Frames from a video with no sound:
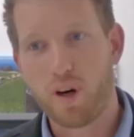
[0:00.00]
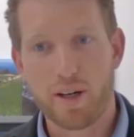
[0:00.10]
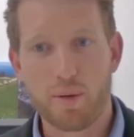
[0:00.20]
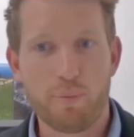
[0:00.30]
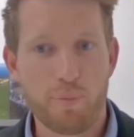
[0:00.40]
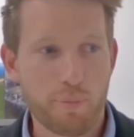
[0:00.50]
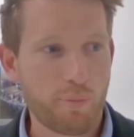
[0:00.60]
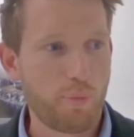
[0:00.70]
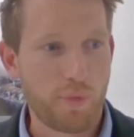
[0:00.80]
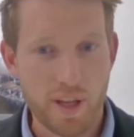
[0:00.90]
provide them
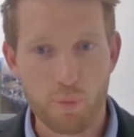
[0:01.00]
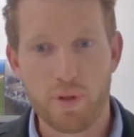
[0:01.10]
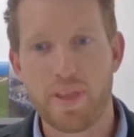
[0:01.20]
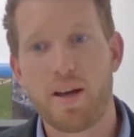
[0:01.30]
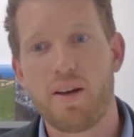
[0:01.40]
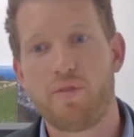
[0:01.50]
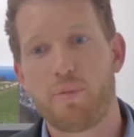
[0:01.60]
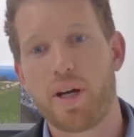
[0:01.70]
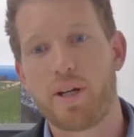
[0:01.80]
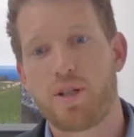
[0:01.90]
with
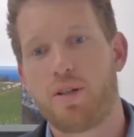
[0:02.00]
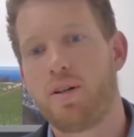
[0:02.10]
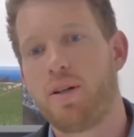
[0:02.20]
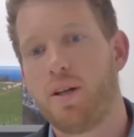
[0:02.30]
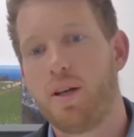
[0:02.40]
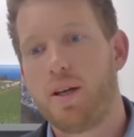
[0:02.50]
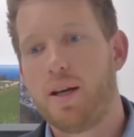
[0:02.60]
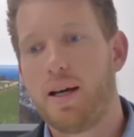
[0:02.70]
that information.